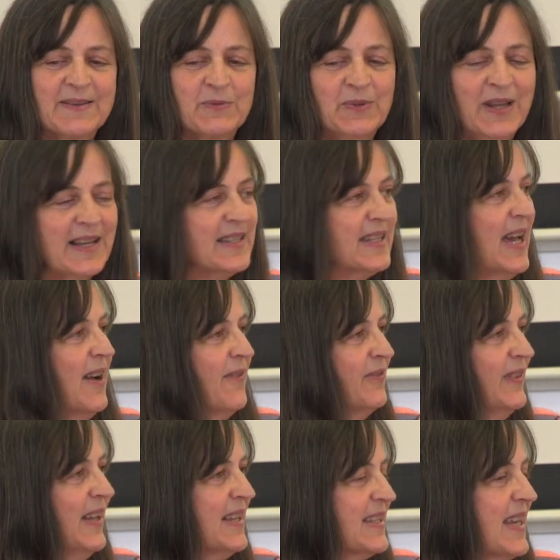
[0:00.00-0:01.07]
let's have
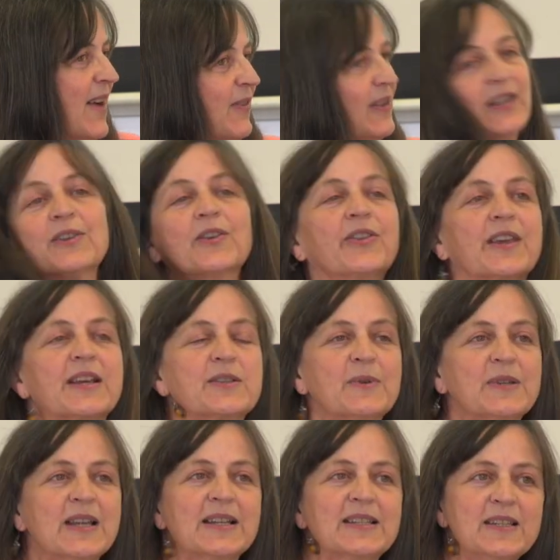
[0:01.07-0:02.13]
a little think. So I